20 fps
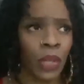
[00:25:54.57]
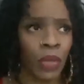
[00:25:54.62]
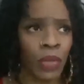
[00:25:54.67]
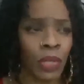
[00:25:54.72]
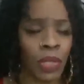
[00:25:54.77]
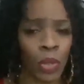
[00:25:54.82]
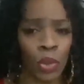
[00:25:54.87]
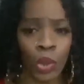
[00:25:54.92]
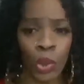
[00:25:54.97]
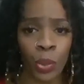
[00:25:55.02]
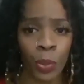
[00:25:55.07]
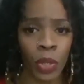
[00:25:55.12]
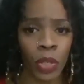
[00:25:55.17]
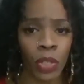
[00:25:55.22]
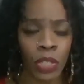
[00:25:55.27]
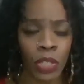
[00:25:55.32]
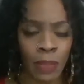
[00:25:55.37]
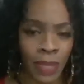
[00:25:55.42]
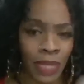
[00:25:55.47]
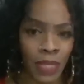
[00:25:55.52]
social
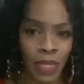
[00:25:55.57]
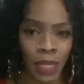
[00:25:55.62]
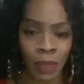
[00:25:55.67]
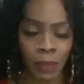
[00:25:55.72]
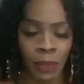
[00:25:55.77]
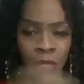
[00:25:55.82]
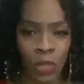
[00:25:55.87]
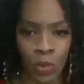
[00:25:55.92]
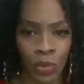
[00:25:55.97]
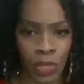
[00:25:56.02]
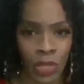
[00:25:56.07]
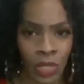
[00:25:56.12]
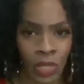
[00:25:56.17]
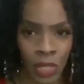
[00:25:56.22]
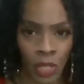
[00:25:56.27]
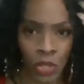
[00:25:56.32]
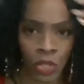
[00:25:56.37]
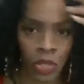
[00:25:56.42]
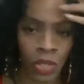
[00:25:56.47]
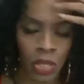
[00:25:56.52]
workers might send me to a
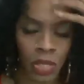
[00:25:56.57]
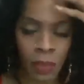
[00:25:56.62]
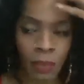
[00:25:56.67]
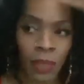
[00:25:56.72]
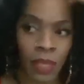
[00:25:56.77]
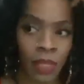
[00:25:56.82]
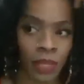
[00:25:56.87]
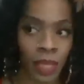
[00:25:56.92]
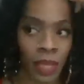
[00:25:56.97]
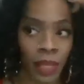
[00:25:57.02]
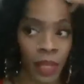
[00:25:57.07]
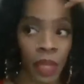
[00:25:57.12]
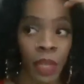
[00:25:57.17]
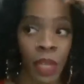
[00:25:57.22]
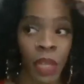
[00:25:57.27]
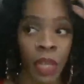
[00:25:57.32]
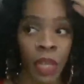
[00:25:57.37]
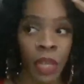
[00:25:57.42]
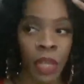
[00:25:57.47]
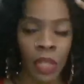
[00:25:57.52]
center or something. Like,
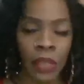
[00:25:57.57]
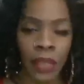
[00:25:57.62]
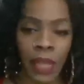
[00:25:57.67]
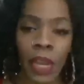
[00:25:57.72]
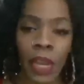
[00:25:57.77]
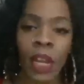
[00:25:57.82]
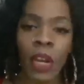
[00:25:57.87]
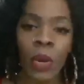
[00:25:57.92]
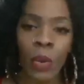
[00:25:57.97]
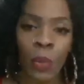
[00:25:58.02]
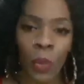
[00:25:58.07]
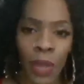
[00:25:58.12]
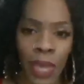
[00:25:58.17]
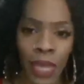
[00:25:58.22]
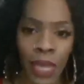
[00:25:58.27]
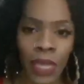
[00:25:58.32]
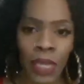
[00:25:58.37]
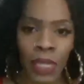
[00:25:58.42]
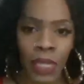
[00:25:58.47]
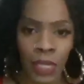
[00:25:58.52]
there are
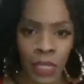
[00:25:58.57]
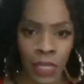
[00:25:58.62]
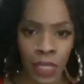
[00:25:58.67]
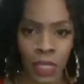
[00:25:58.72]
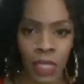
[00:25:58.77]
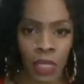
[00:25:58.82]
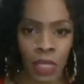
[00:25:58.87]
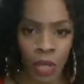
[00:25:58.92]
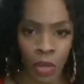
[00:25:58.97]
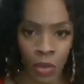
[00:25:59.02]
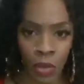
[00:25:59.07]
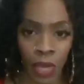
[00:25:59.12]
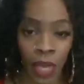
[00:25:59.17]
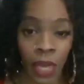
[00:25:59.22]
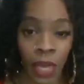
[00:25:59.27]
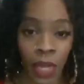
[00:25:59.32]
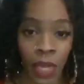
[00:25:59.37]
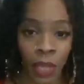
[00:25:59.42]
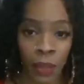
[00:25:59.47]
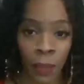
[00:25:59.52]
ways,
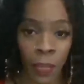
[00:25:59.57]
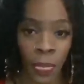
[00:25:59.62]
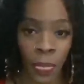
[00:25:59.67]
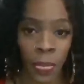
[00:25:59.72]
okay?